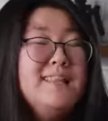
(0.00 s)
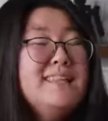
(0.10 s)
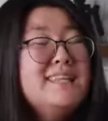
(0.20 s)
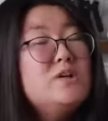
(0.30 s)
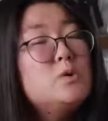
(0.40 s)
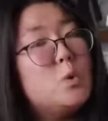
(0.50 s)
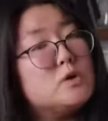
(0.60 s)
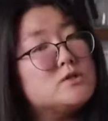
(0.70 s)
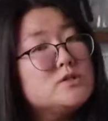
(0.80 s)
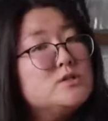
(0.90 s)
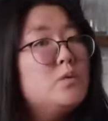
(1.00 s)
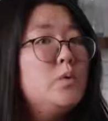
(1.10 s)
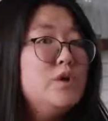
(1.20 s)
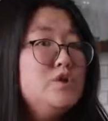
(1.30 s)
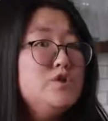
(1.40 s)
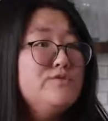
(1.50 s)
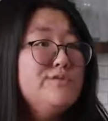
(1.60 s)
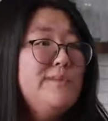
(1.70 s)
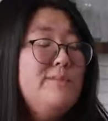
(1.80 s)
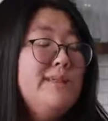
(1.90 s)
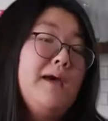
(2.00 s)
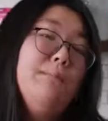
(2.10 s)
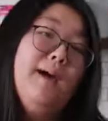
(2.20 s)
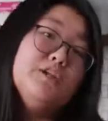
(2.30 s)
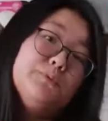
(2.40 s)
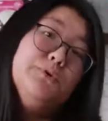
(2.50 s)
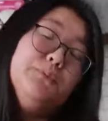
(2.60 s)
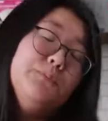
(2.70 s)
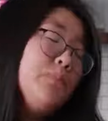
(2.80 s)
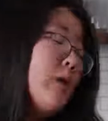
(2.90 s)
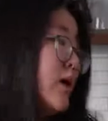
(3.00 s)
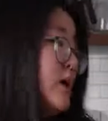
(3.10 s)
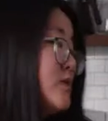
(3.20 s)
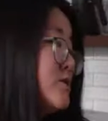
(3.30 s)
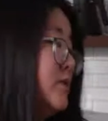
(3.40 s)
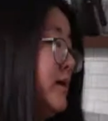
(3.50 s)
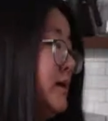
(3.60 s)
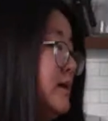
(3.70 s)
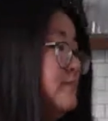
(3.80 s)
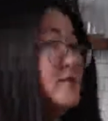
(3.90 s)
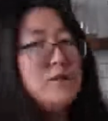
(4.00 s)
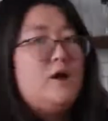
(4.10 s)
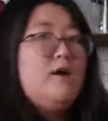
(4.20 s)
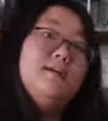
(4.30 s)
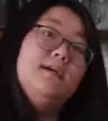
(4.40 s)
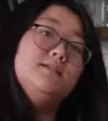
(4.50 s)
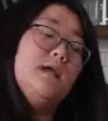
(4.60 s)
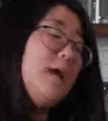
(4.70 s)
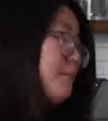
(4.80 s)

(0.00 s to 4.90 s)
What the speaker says: a little coarser than what you do for maybe like a batch brew. So like a Mr. Coffee setup.